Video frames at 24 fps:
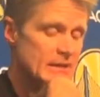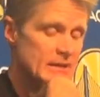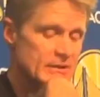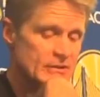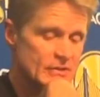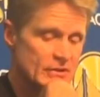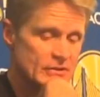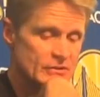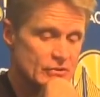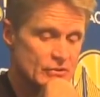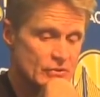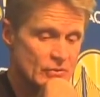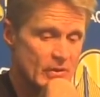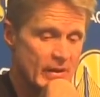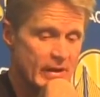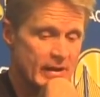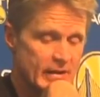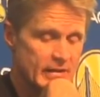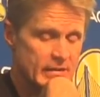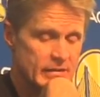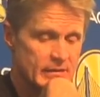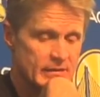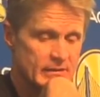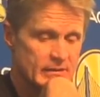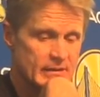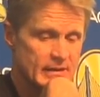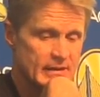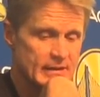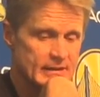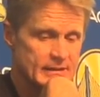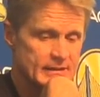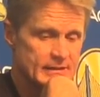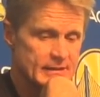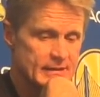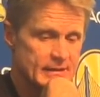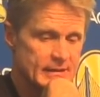is his strength,
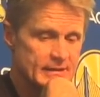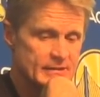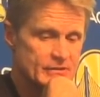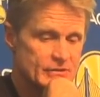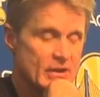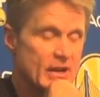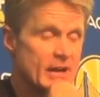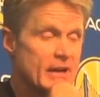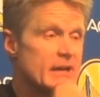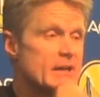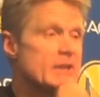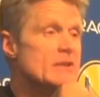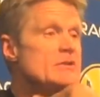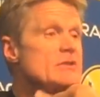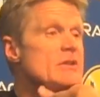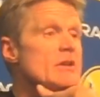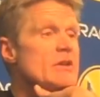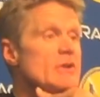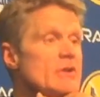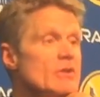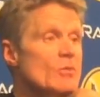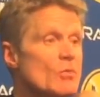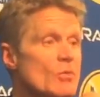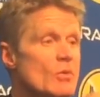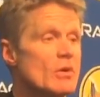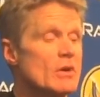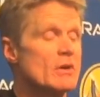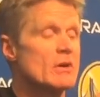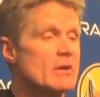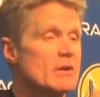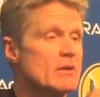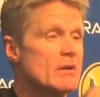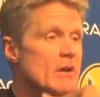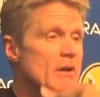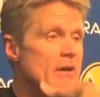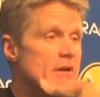and uh, he's got to continue to work
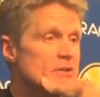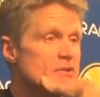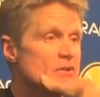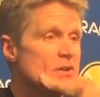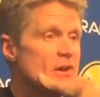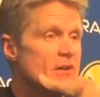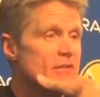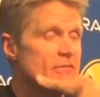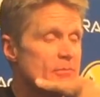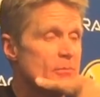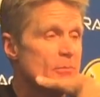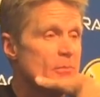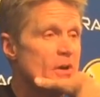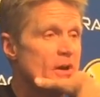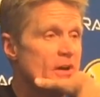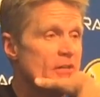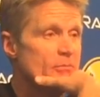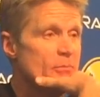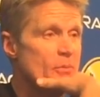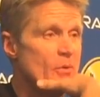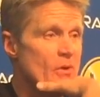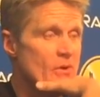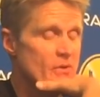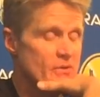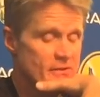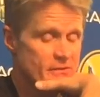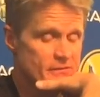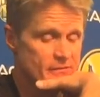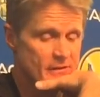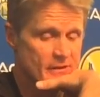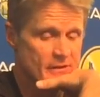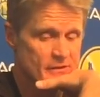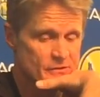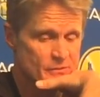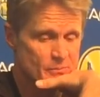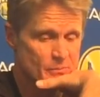on his off off ball
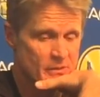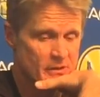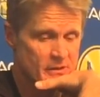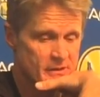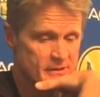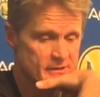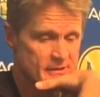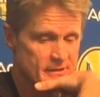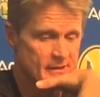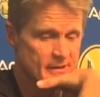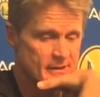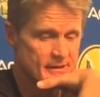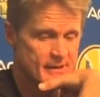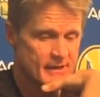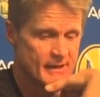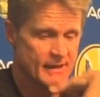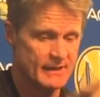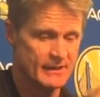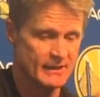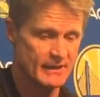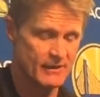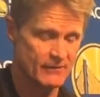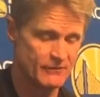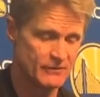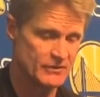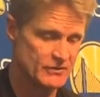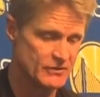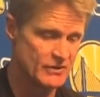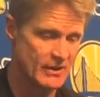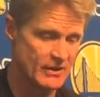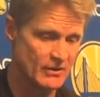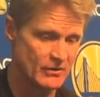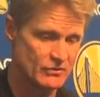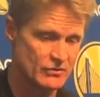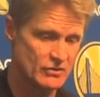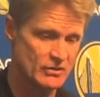defense. But uh, I loved his
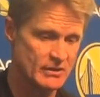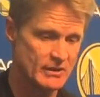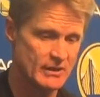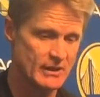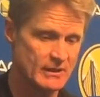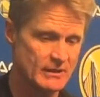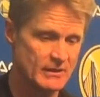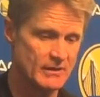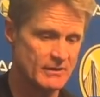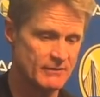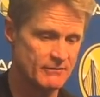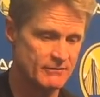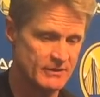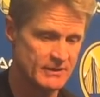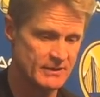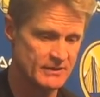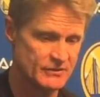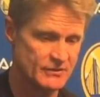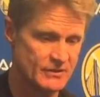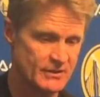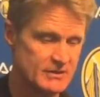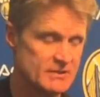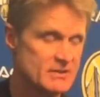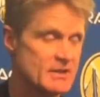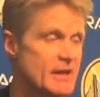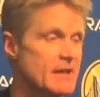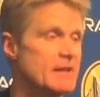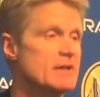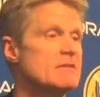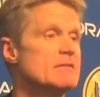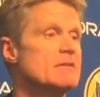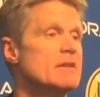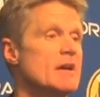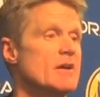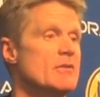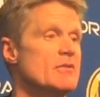energy. I loved his intent
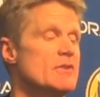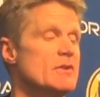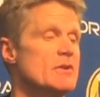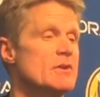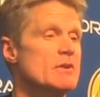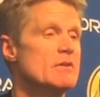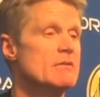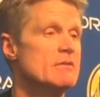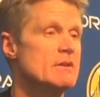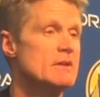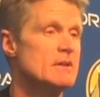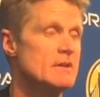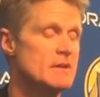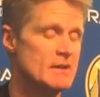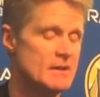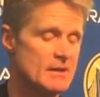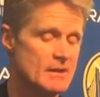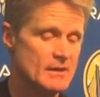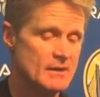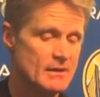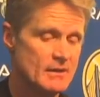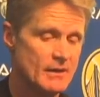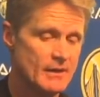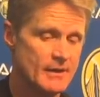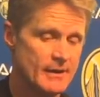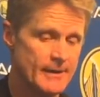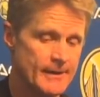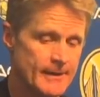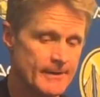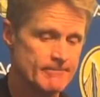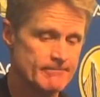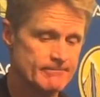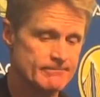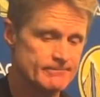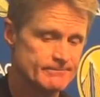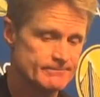out there.
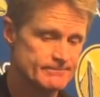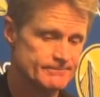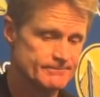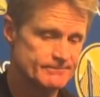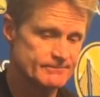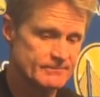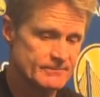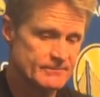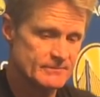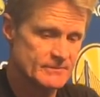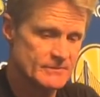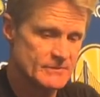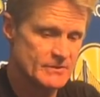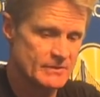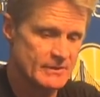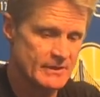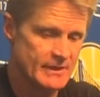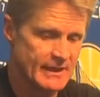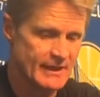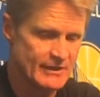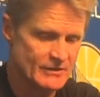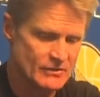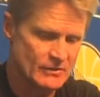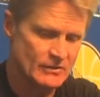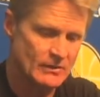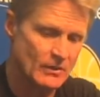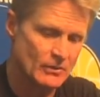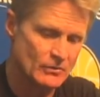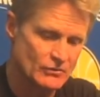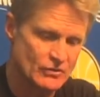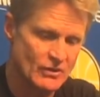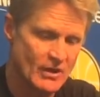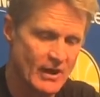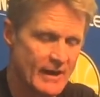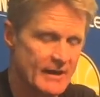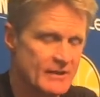Um, he gets a little
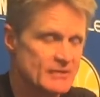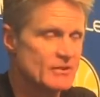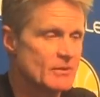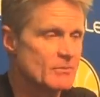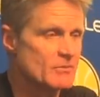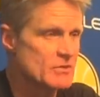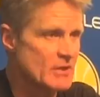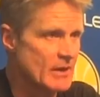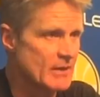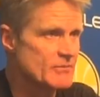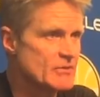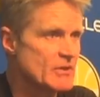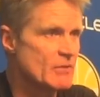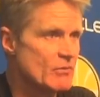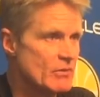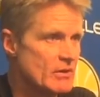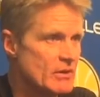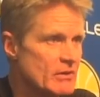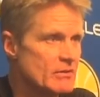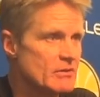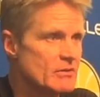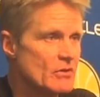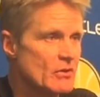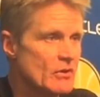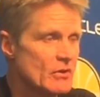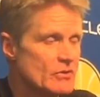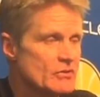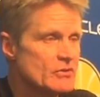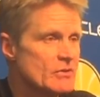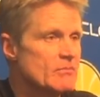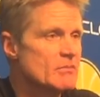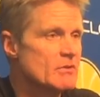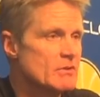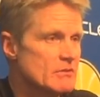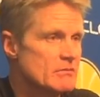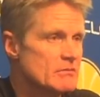shy sometimes. I want to encourage
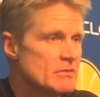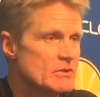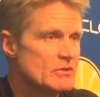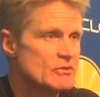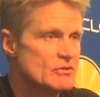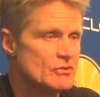him to